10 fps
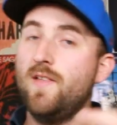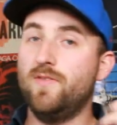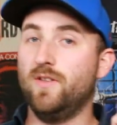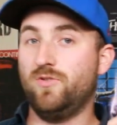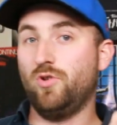
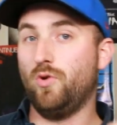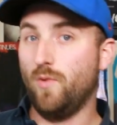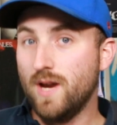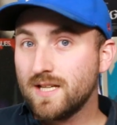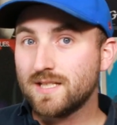the
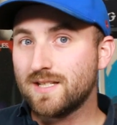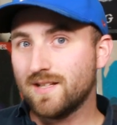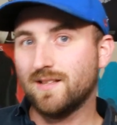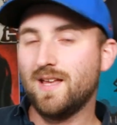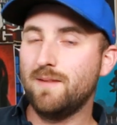twist
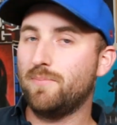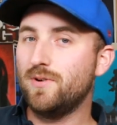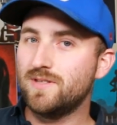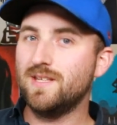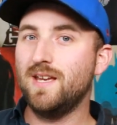that it
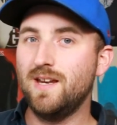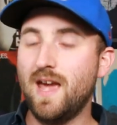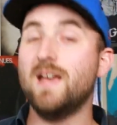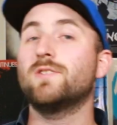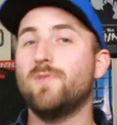puts in
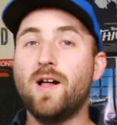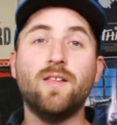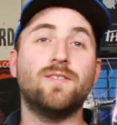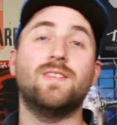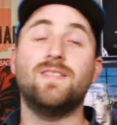as
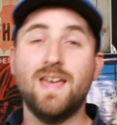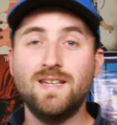well as its